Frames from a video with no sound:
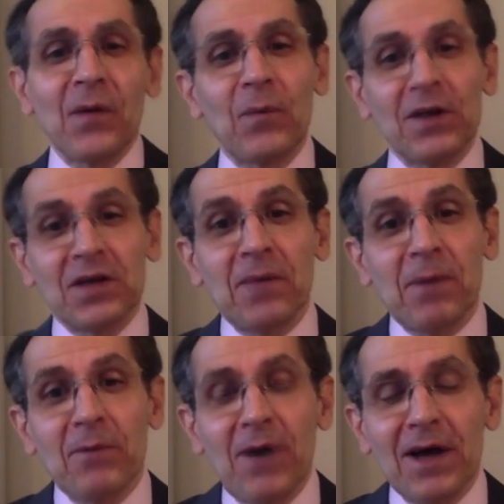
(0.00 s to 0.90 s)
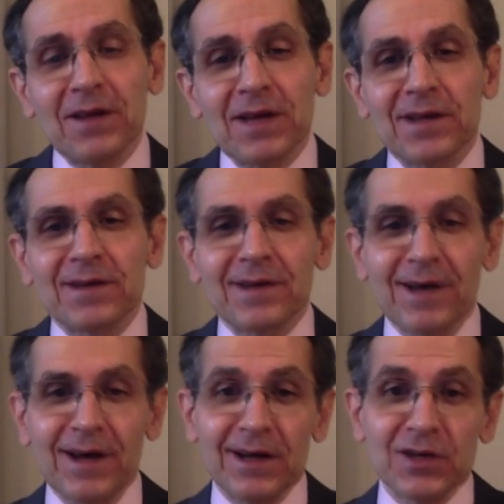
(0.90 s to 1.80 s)
But keep in mind that
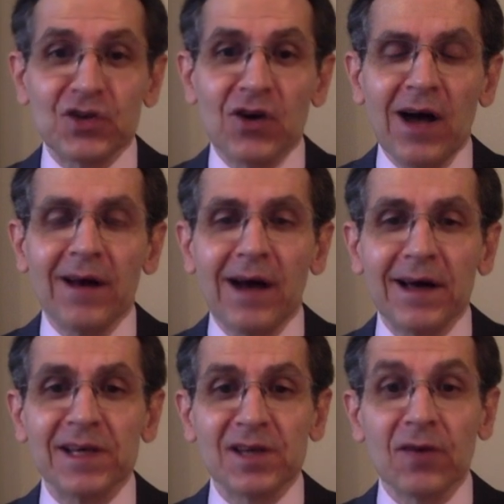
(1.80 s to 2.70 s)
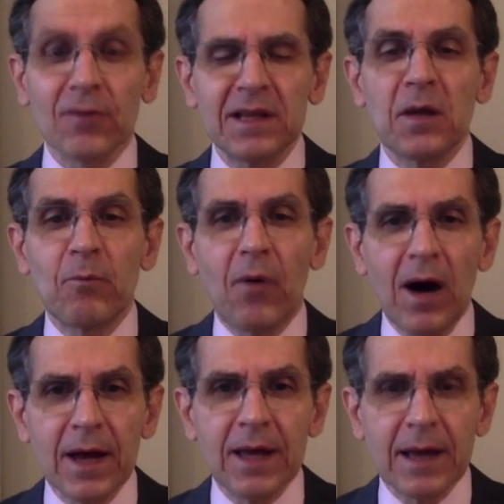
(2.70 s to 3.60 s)
uh, China is already
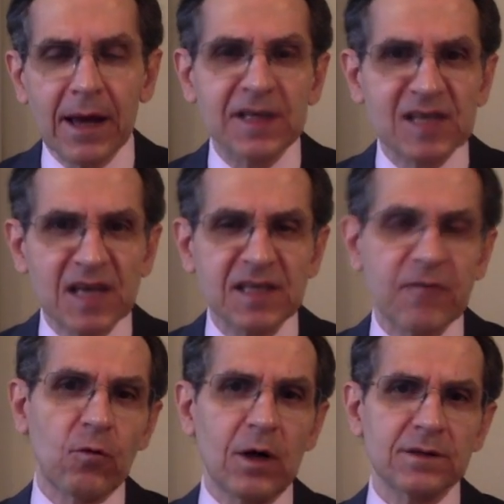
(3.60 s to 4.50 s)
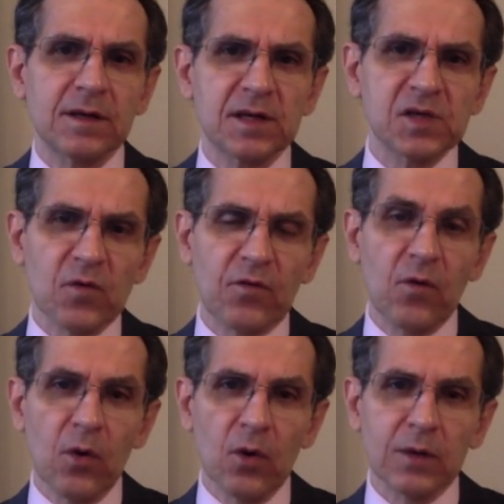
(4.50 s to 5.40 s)
buying excessive quantities of
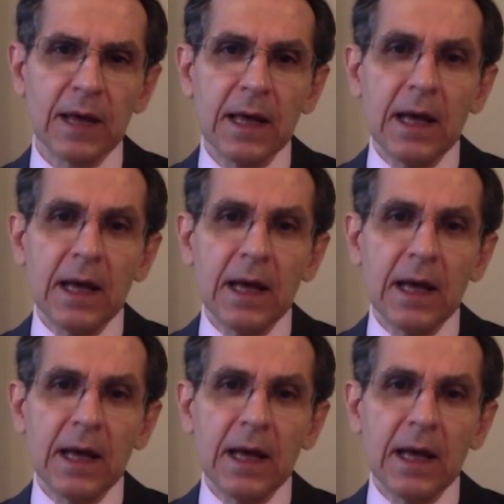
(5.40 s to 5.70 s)
gold.